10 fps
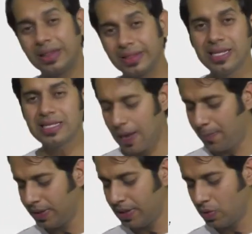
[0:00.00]
This
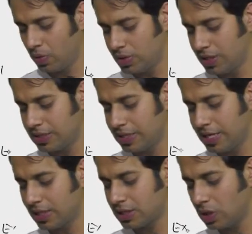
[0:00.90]
capital goods is
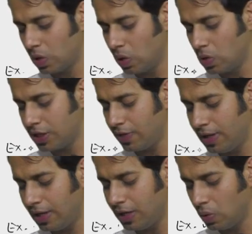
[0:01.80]

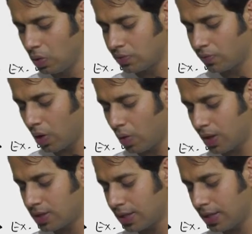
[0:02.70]
exclusively used for
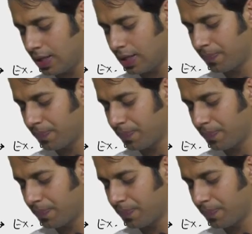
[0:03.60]
what, sir?